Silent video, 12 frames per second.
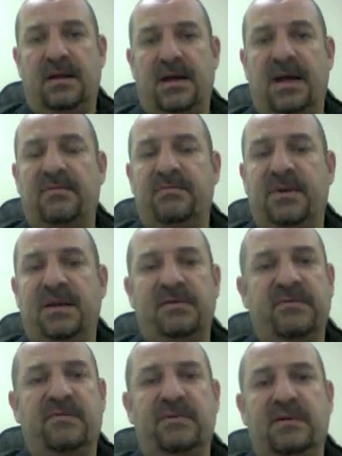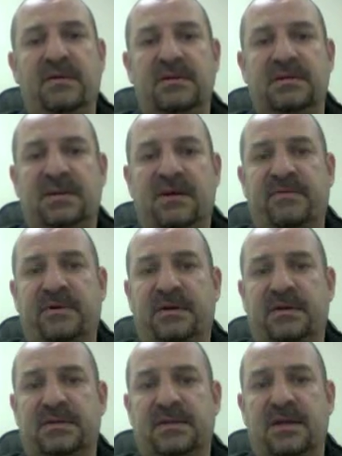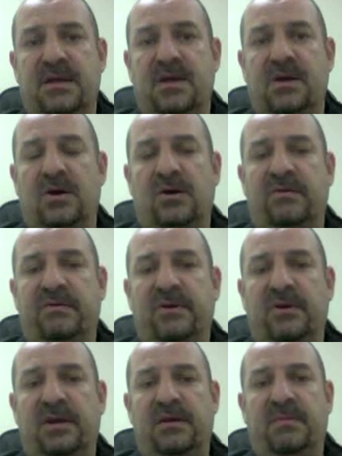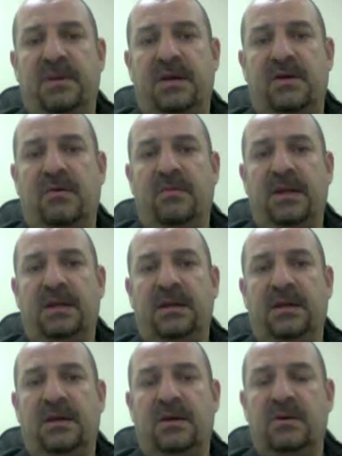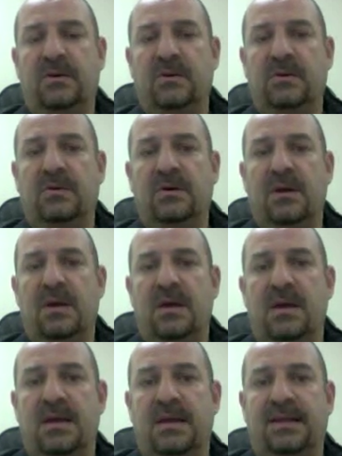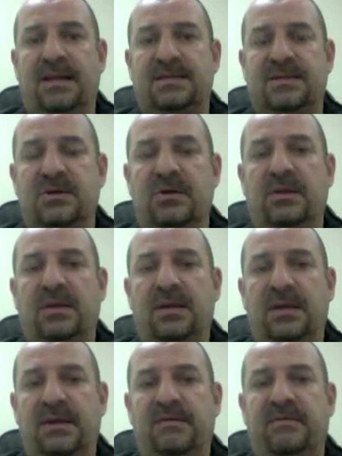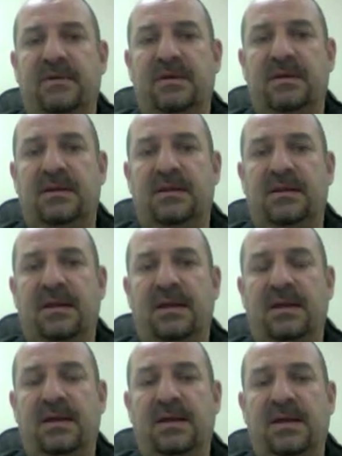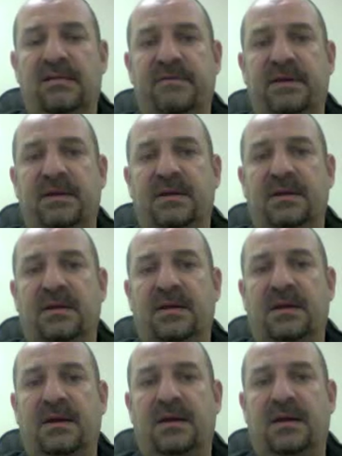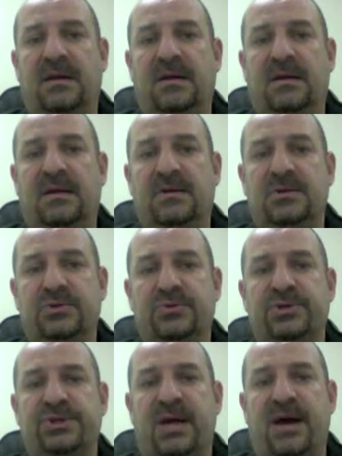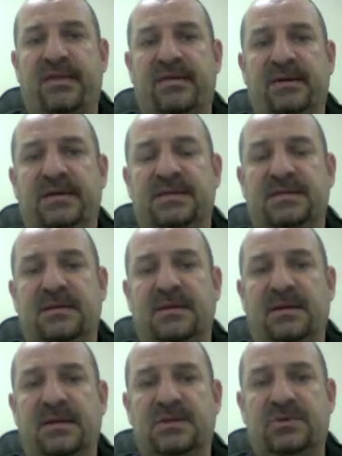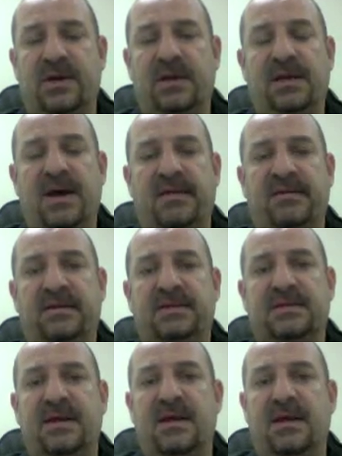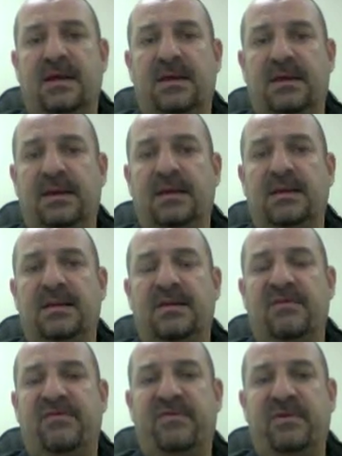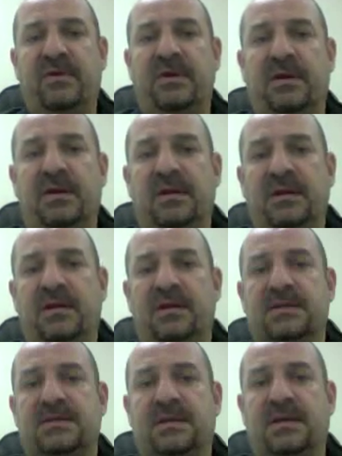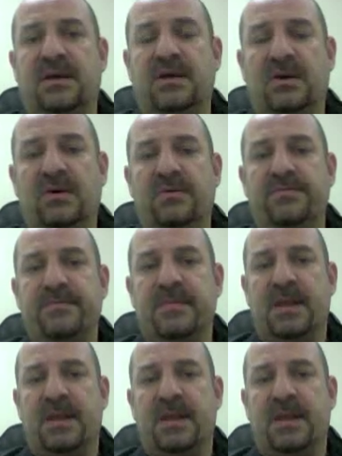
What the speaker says: unbelievable stubbornness of the Olympic Committee, who does not give the 11 Jewish athletes, Israeli athletes, killed 40 years ago